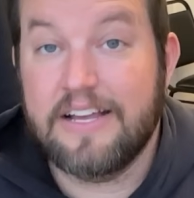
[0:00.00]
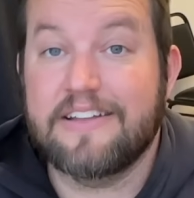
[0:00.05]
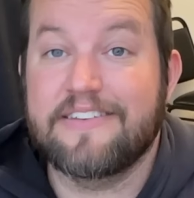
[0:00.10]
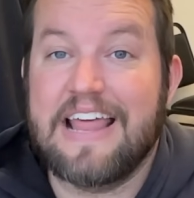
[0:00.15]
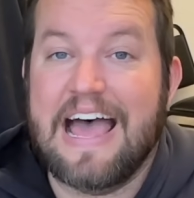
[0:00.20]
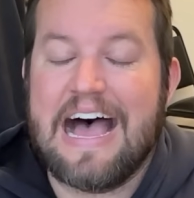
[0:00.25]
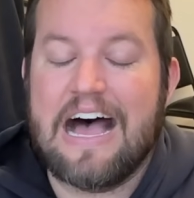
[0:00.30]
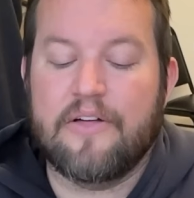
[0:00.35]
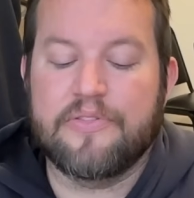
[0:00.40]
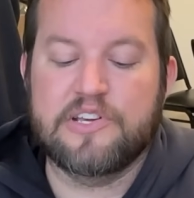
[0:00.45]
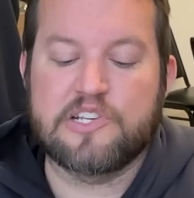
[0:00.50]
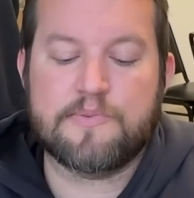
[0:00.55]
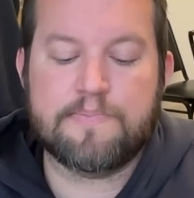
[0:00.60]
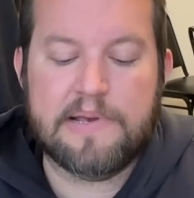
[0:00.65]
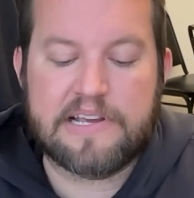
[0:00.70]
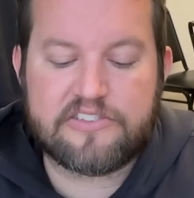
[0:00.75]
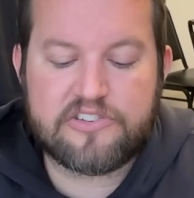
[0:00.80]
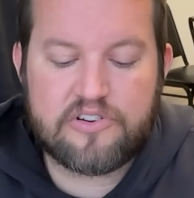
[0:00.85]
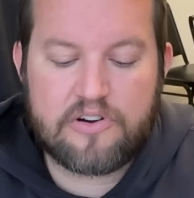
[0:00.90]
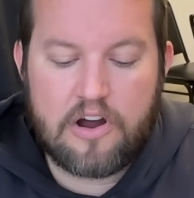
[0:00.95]
Now, this
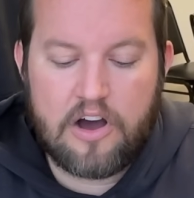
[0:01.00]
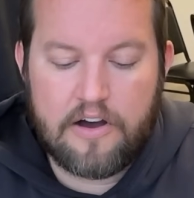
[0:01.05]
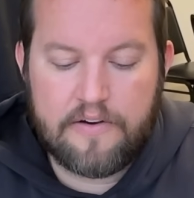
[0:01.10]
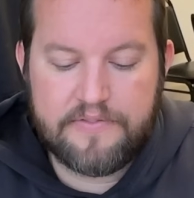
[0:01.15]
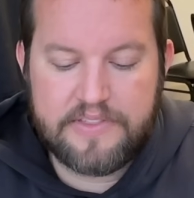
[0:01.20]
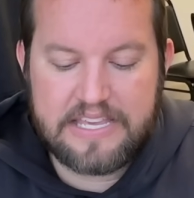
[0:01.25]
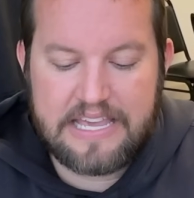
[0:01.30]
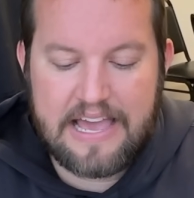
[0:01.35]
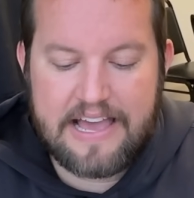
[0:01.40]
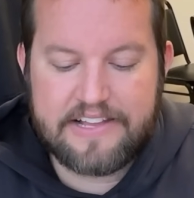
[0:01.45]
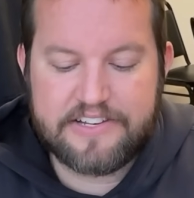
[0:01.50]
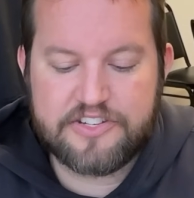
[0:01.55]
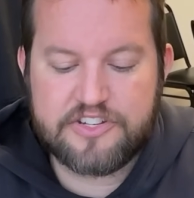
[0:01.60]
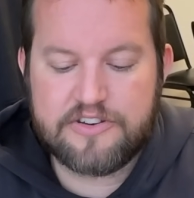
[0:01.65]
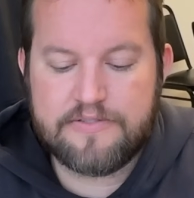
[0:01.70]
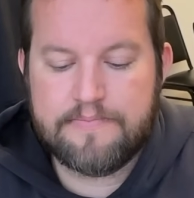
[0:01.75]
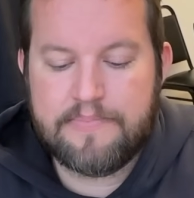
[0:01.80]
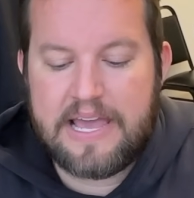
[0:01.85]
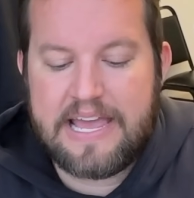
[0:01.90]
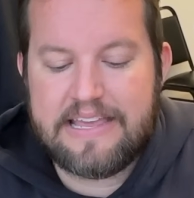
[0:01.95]
picture of the
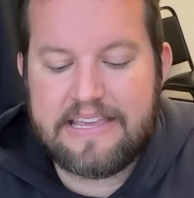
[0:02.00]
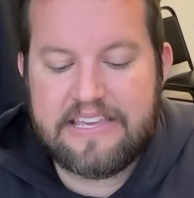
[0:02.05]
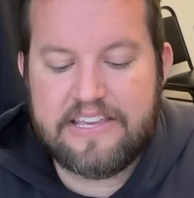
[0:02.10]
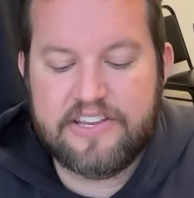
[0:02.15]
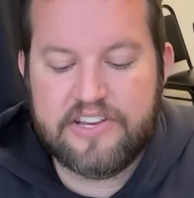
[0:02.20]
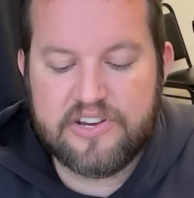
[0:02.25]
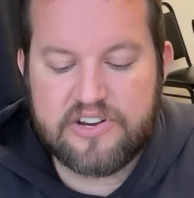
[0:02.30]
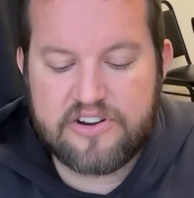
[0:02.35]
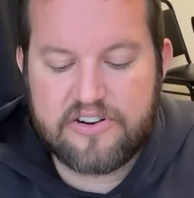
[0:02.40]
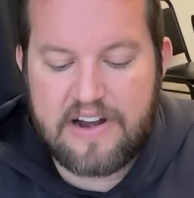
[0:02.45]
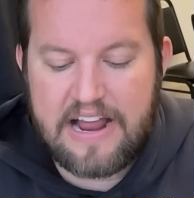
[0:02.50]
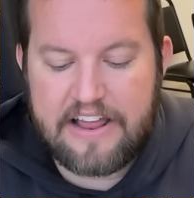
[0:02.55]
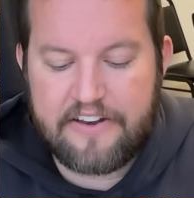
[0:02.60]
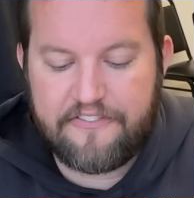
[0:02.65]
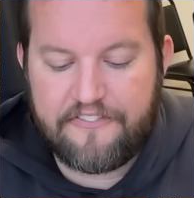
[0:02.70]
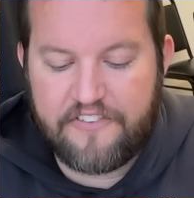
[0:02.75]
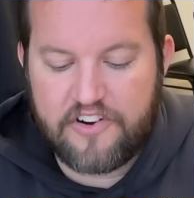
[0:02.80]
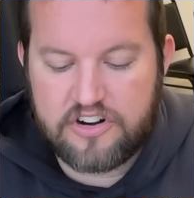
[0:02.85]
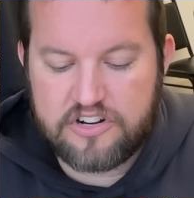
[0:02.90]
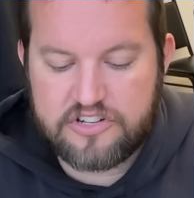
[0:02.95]
engine bay here,
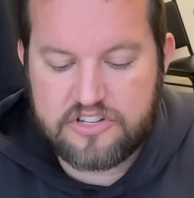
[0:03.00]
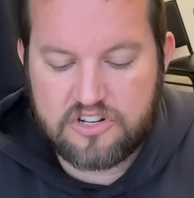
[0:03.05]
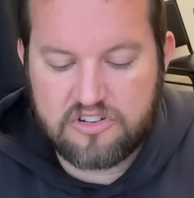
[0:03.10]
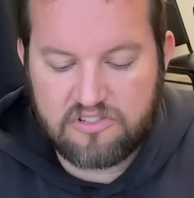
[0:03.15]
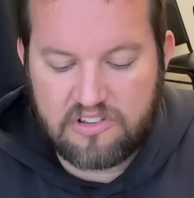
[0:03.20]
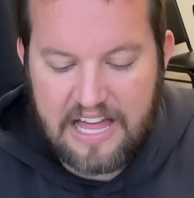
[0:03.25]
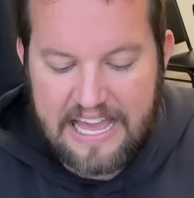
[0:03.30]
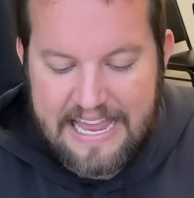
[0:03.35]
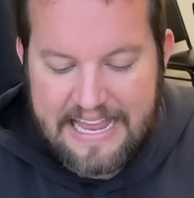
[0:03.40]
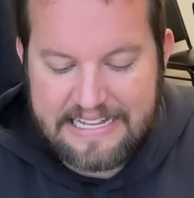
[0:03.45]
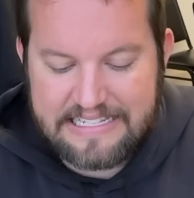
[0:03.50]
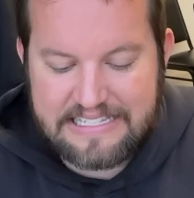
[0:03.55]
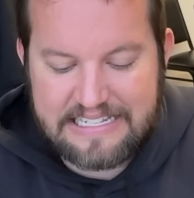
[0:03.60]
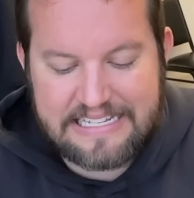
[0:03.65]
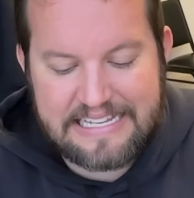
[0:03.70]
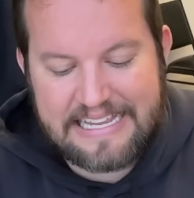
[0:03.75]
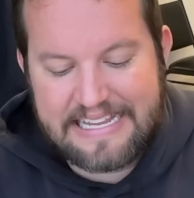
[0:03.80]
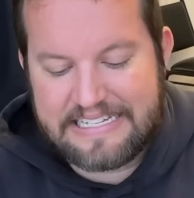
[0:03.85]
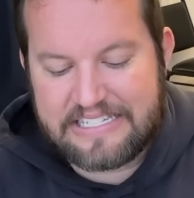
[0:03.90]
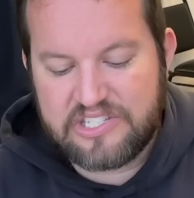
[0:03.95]
at first glance,
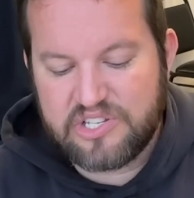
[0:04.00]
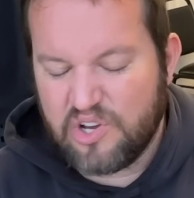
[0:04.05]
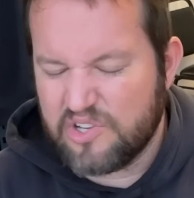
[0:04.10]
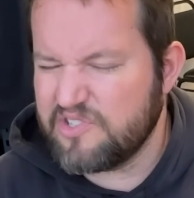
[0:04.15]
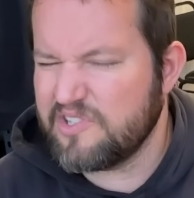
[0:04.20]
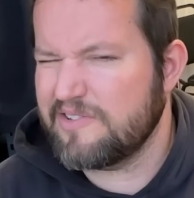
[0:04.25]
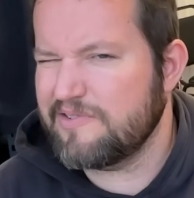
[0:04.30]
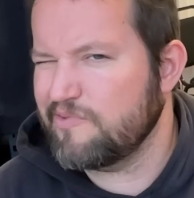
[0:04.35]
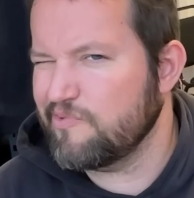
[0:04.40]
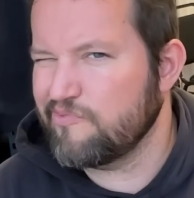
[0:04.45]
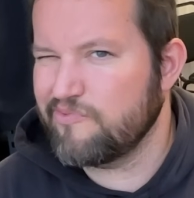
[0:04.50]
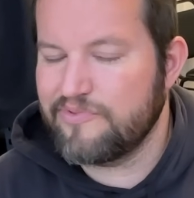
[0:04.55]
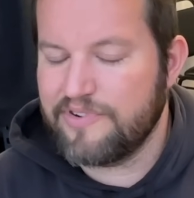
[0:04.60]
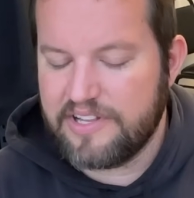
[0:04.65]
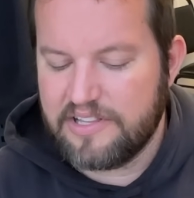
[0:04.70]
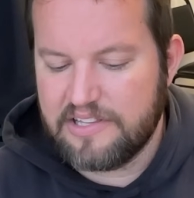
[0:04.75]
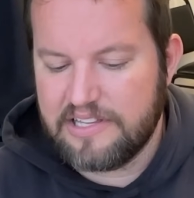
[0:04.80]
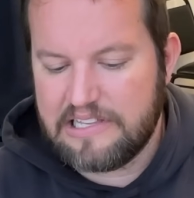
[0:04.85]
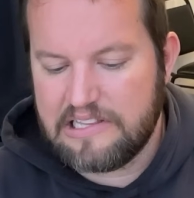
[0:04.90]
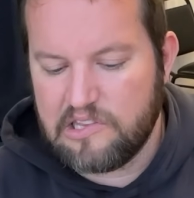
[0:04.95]
it doesn't
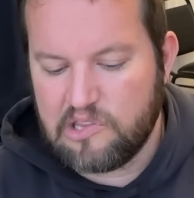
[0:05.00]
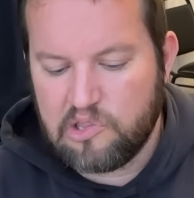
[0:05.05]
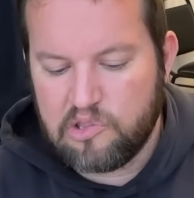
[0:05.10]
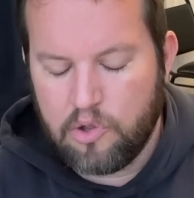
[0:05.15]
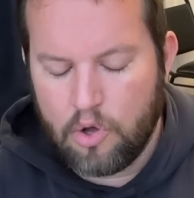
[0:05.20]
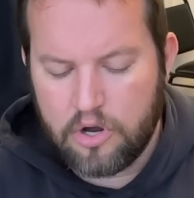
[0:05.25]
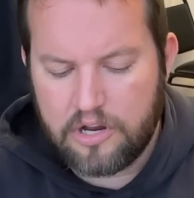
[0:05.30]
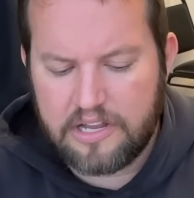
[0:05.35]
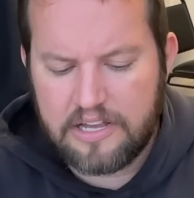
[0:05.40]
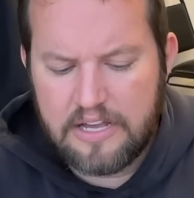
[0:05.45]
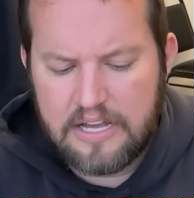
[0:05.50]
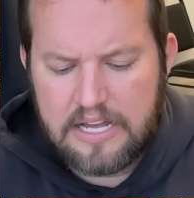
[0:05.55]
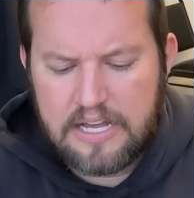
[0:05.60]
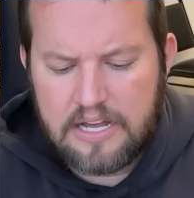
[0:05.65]
really look